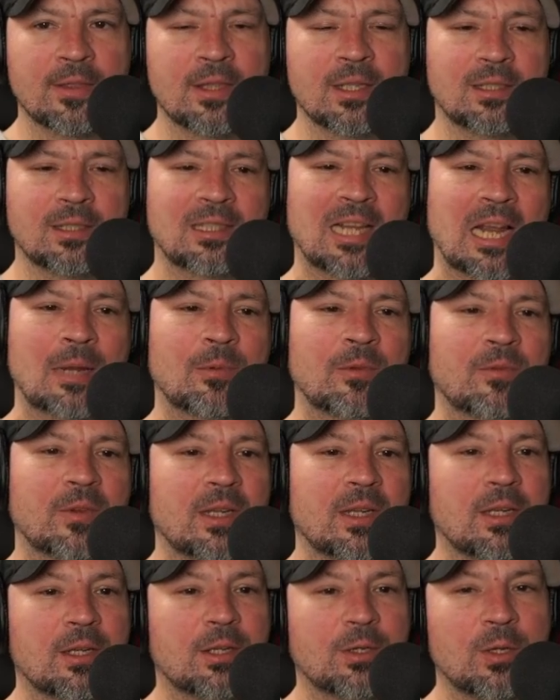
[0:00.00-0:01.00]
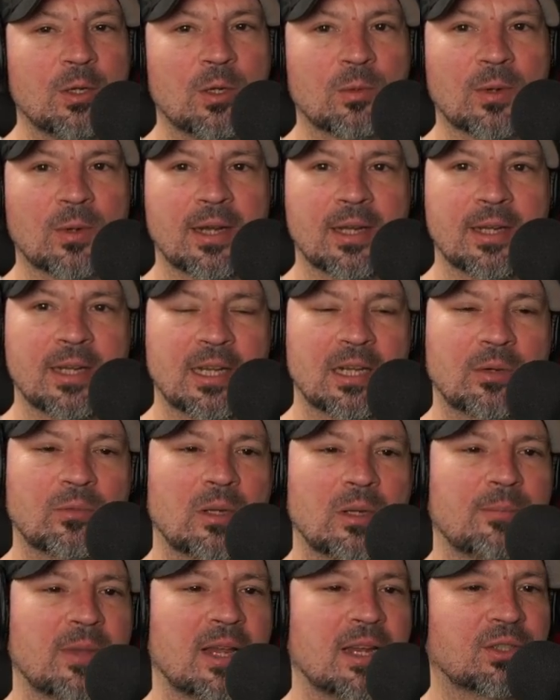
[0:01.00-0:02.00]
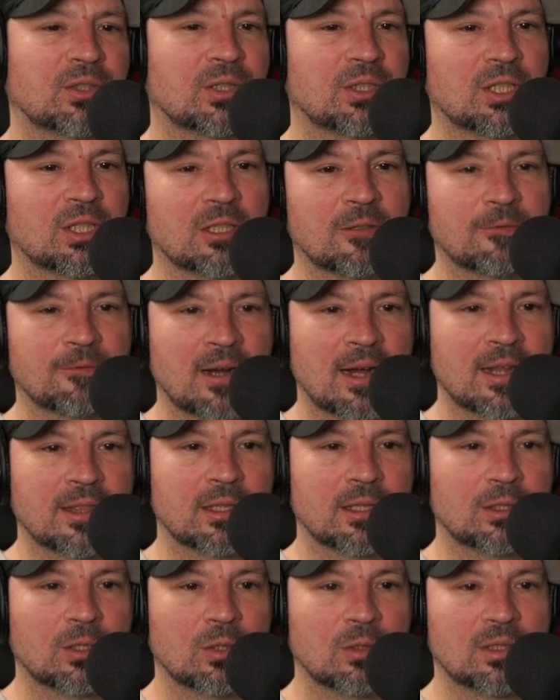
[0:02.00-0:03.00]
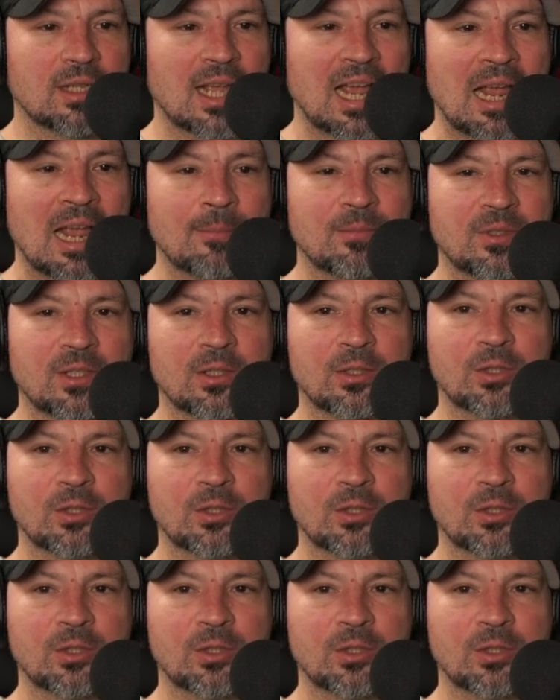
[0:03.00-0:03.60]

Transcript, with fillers: on this type of EQ right here, we basically just find the two knobs.